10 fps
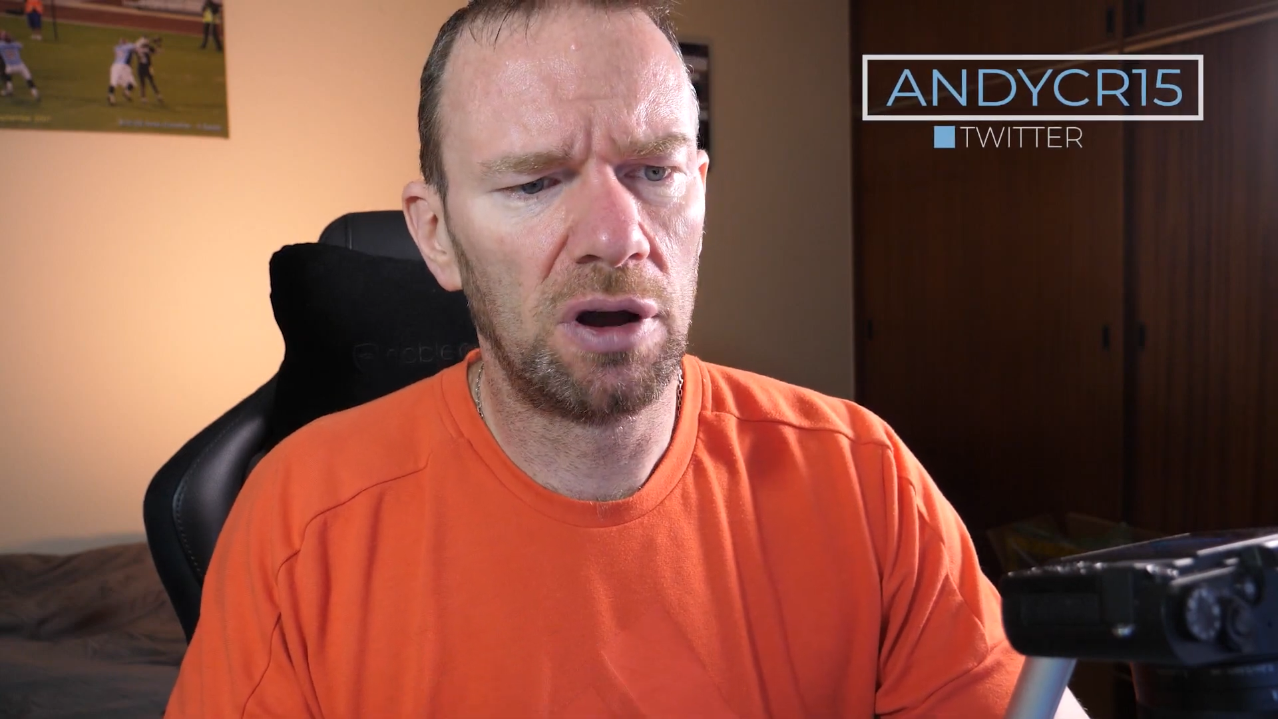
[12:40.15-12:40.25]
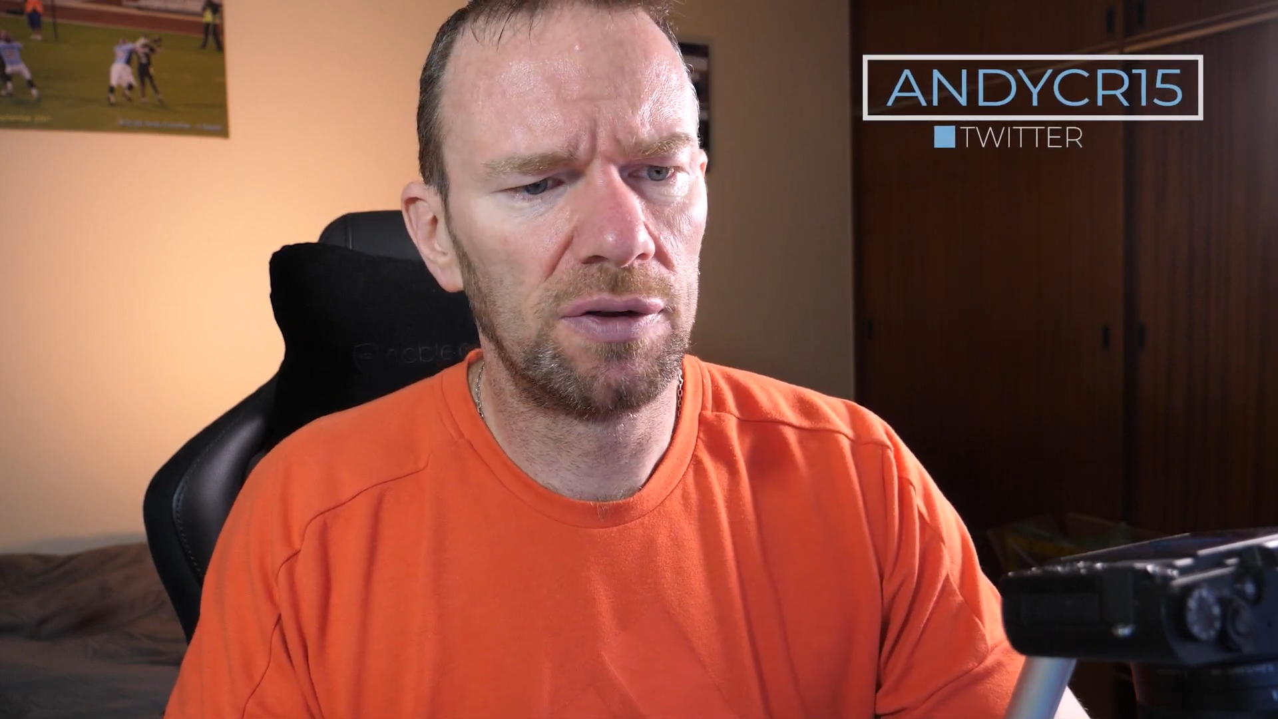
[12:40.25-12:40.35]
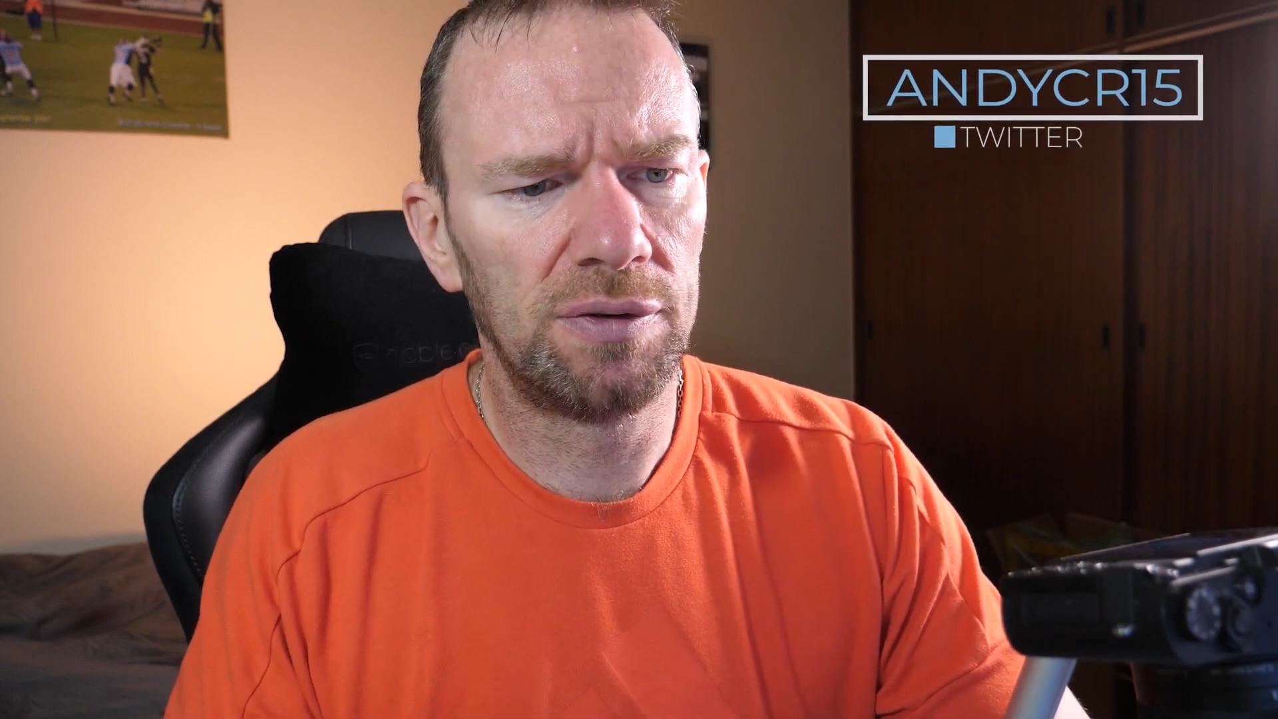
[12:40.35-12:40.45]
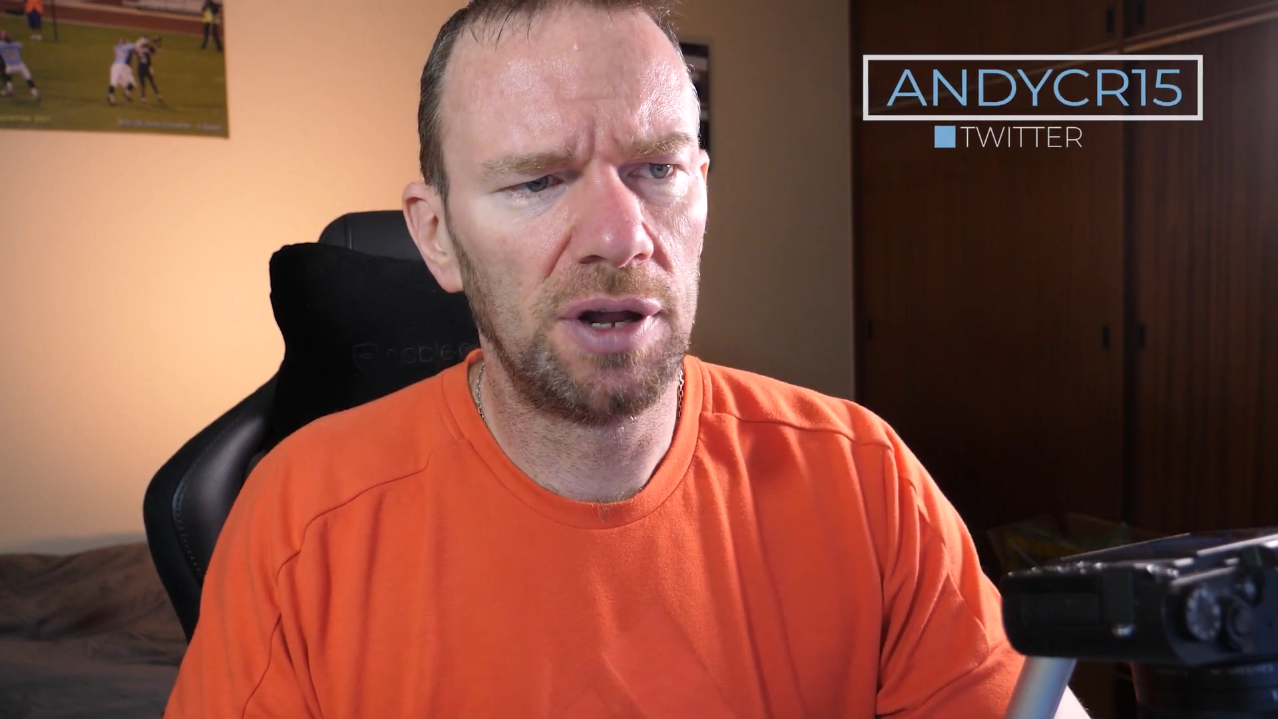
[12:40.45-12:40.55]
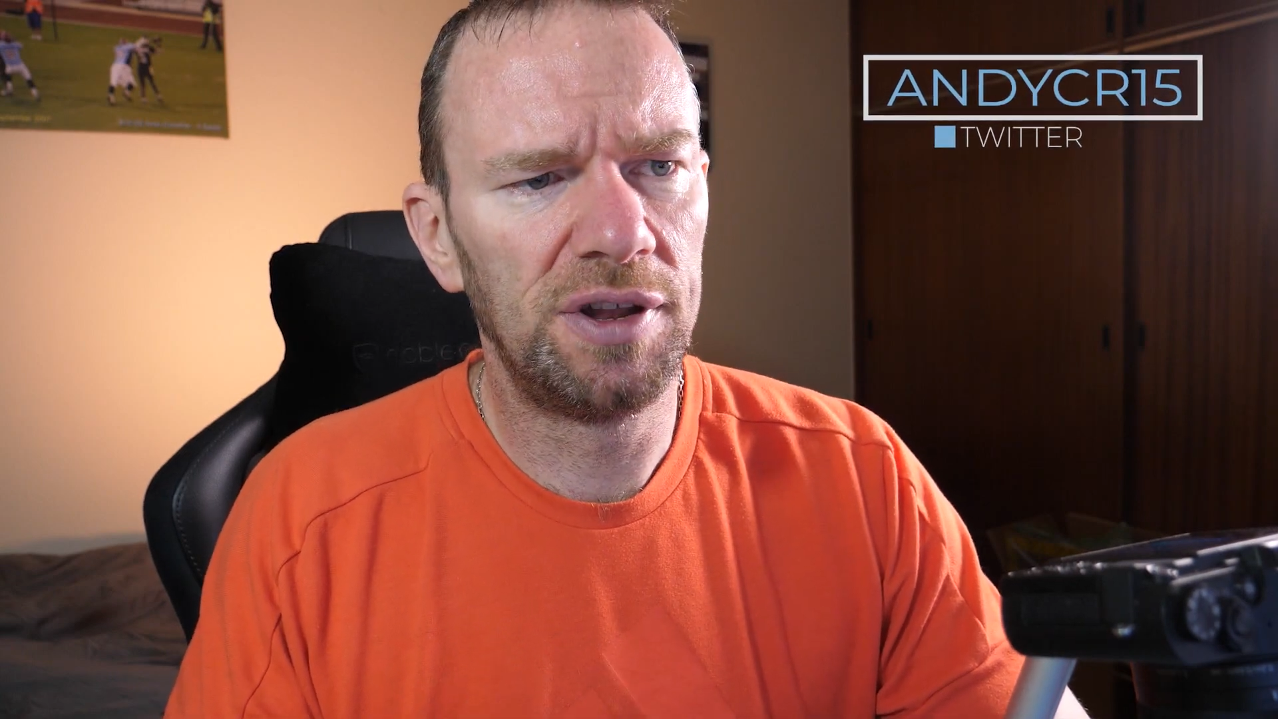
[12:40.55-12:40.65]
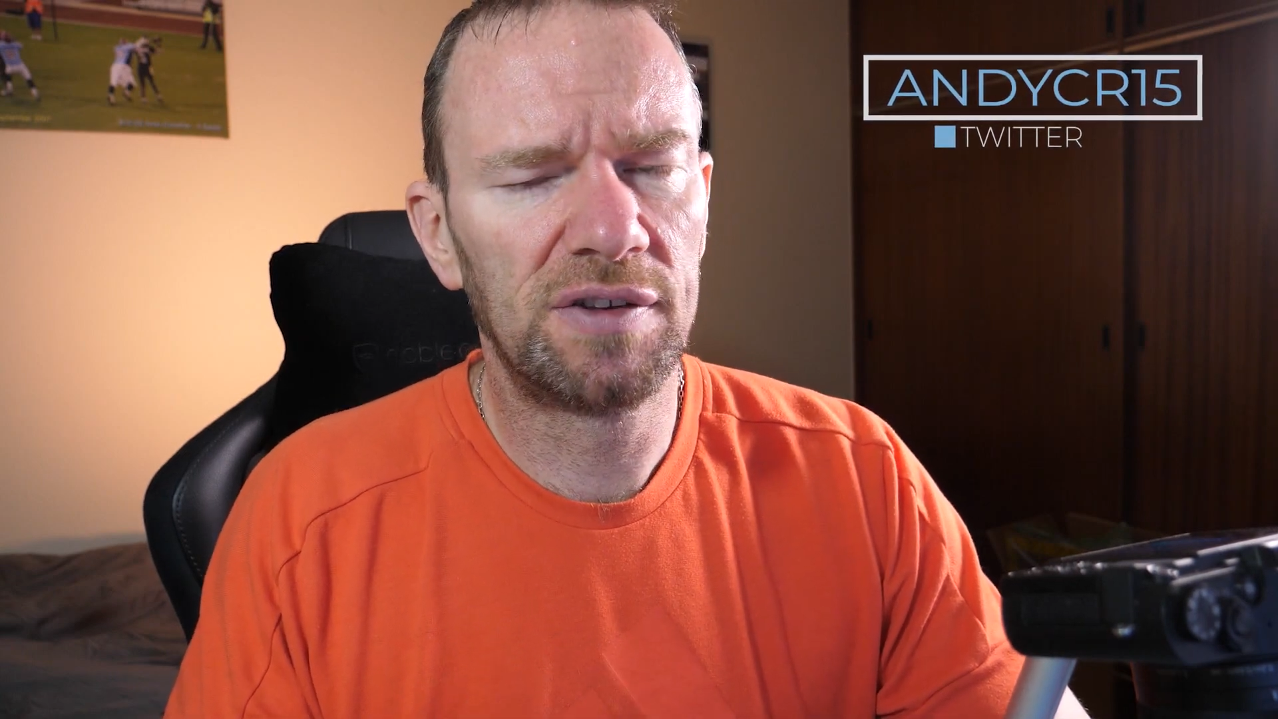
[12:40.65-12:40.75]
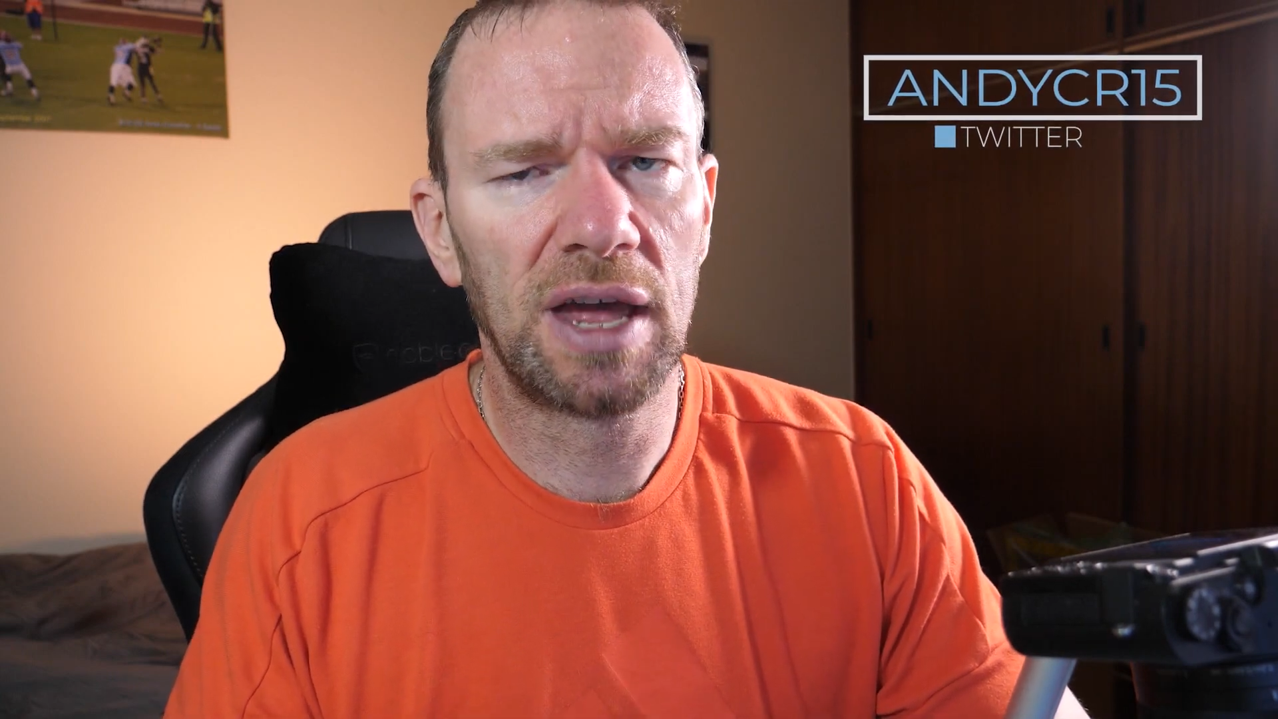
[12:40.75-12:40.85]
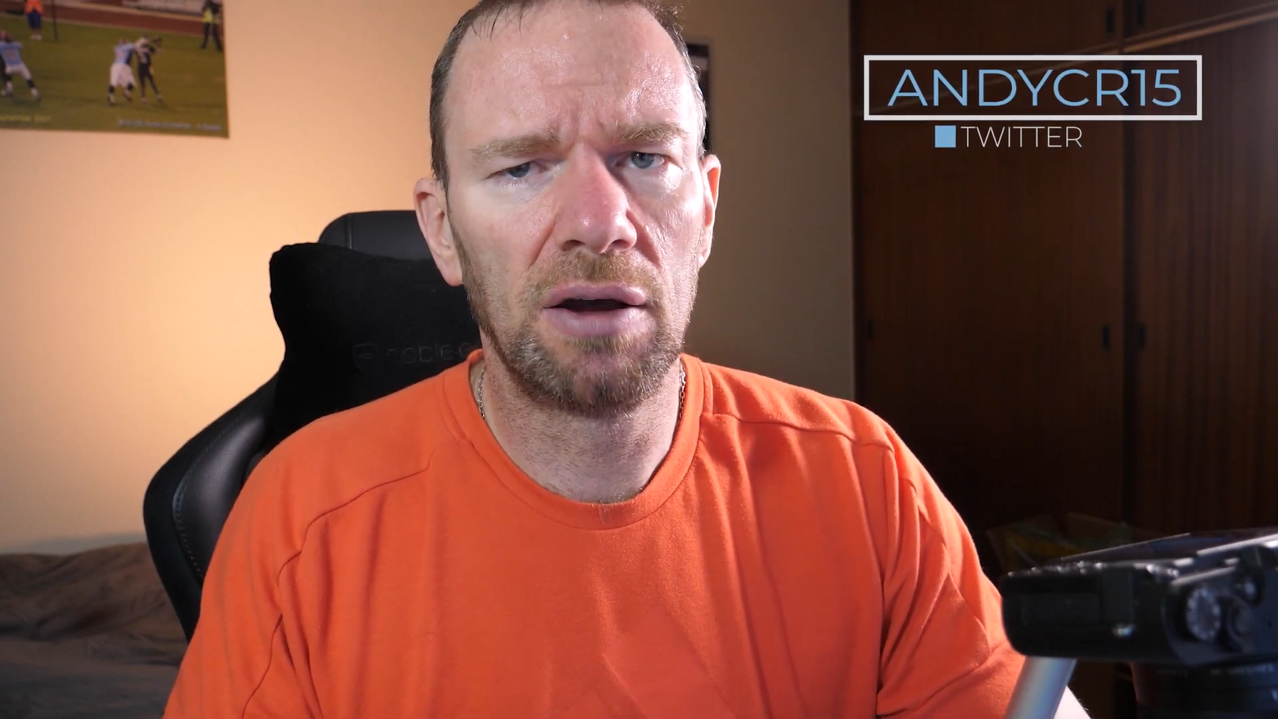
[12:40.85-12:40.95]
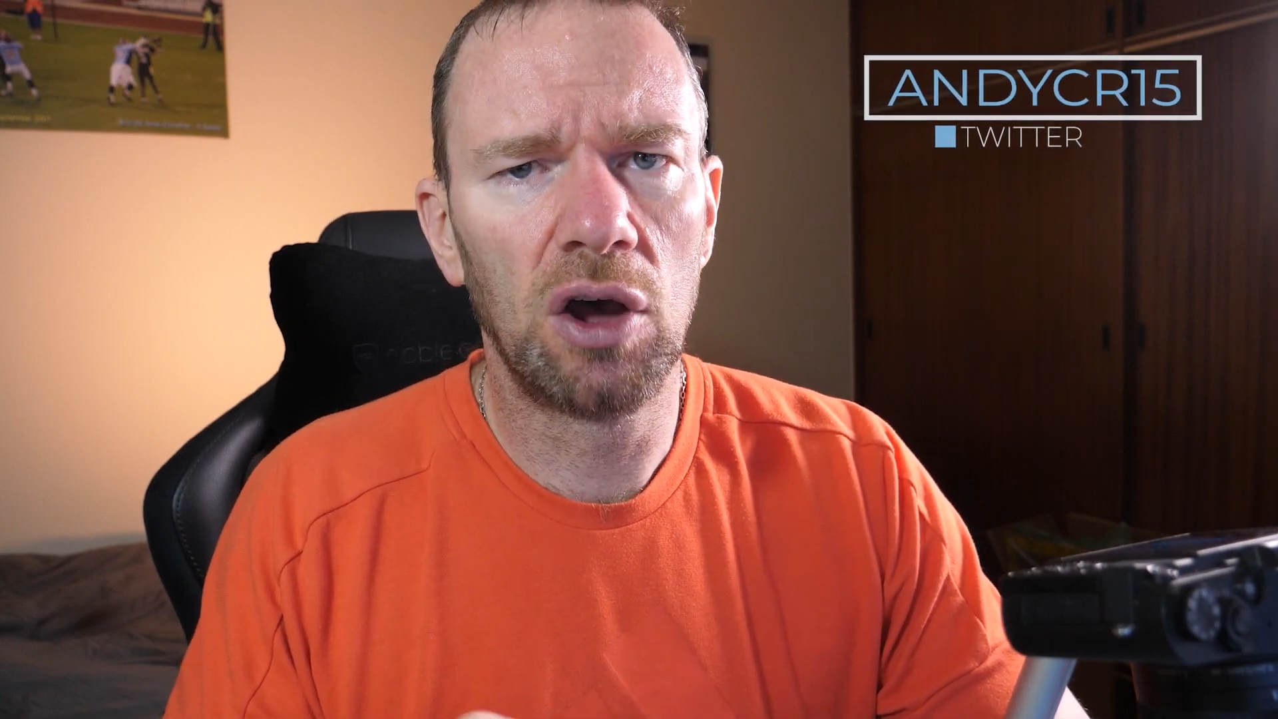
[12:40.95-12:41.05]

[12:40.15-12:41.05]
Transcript: a discount